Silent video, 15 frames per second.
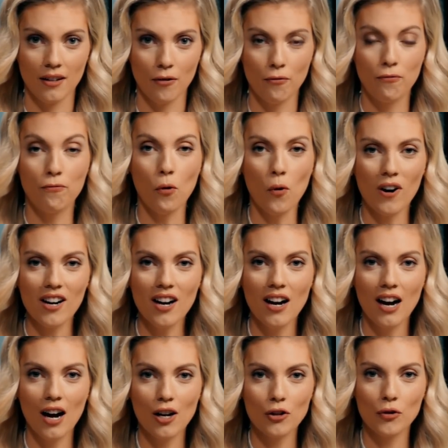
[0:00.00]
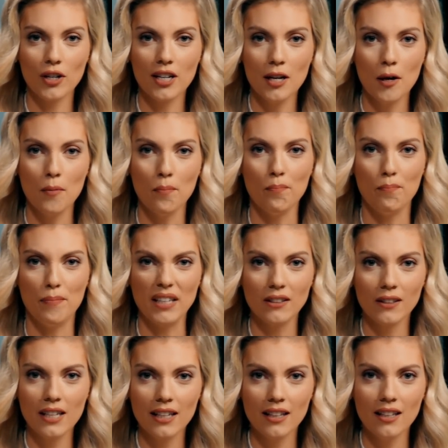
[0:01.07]
four hundred
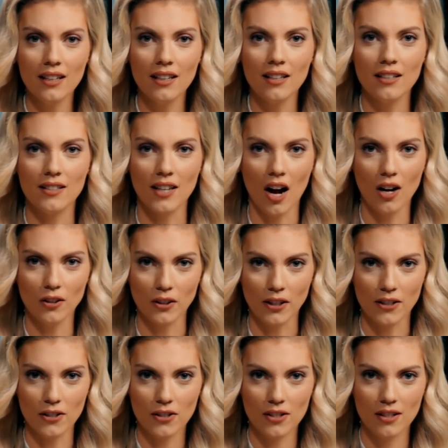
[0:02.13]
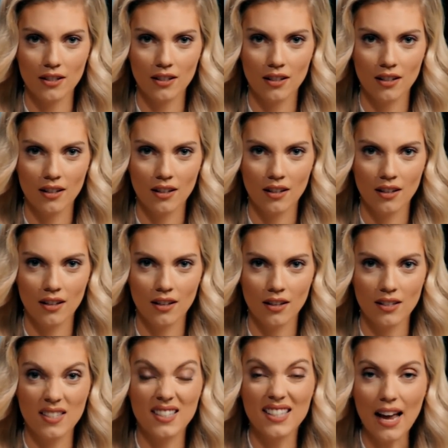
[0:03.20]
billion dollars.
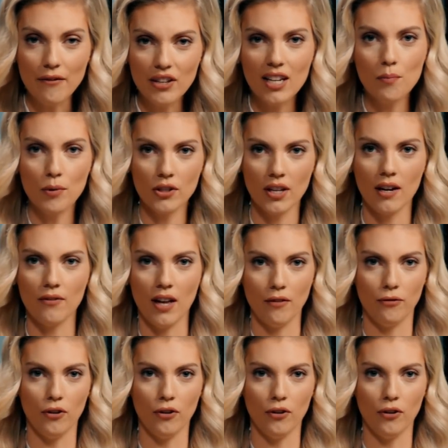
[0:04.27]
seventy percent of that